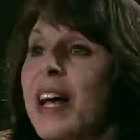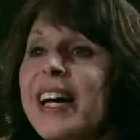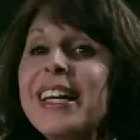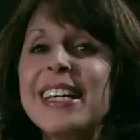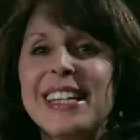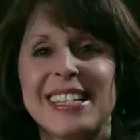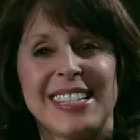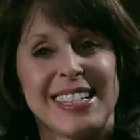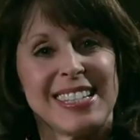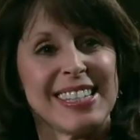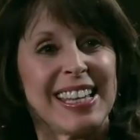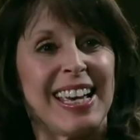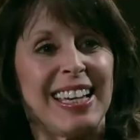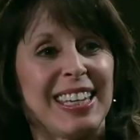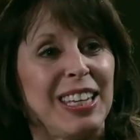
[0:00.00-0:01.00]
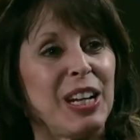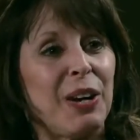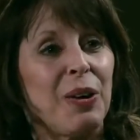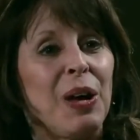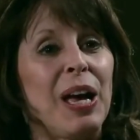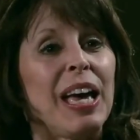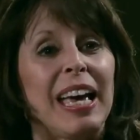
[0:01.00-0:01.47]
line is that,
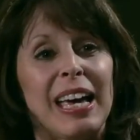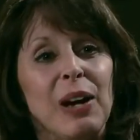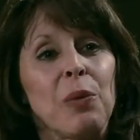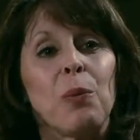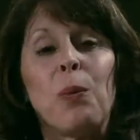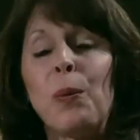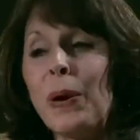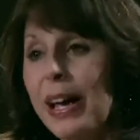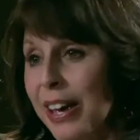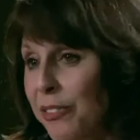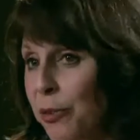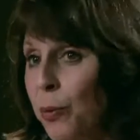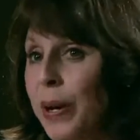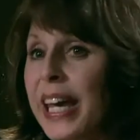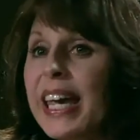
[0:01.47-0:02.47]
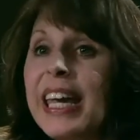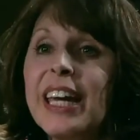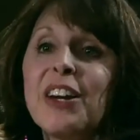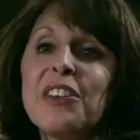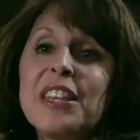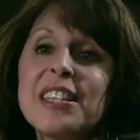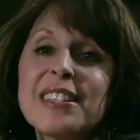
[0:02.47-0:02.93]
if we
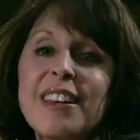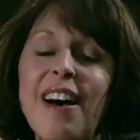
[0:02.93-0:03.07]
hear this